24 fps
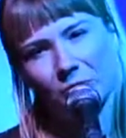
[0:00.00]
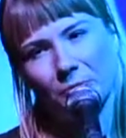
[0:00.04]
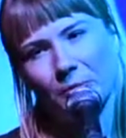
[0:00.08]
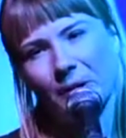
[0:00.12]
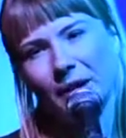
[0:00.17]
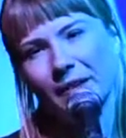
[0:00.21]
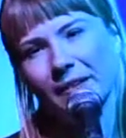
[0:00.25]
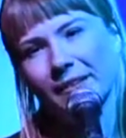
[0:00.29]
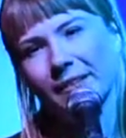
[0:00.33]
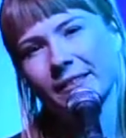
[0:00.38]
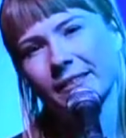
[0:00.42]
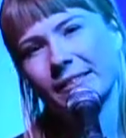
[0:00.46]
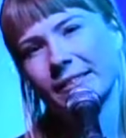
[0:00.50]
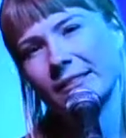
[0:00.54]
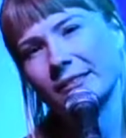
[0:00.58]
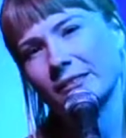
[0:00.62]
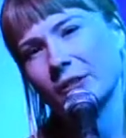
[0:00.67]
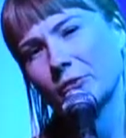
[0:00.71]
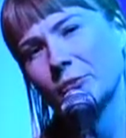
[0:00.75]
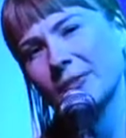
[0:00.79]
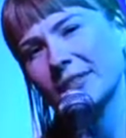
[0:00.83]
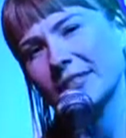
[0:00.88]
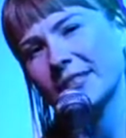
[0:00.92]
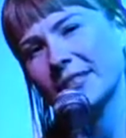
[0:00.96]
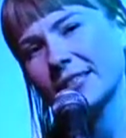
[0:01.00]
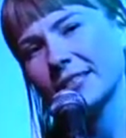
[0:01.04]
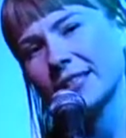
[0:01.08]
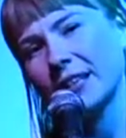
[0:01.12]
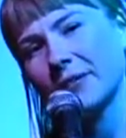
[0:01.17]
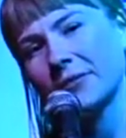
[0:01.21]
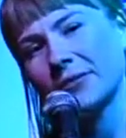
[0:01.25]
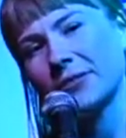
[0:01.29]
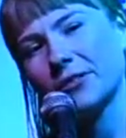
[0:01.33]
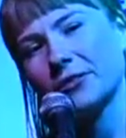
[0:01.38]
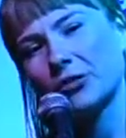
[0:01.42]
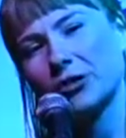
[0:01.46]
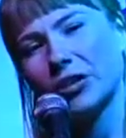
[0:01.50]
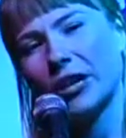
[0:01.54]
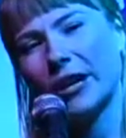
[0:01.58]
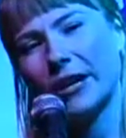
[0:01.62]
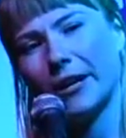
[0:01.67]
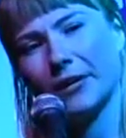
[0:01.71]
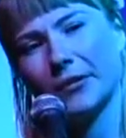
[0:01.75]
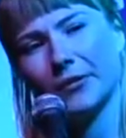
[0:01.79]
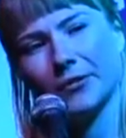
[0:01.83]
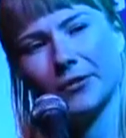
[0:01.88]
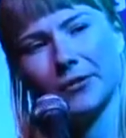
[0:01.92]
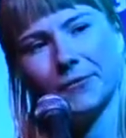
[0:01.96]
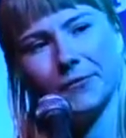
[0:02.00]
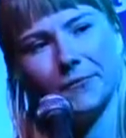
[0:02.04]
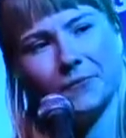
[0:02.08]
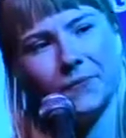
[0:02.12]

Bayless. He's known me since I was a child.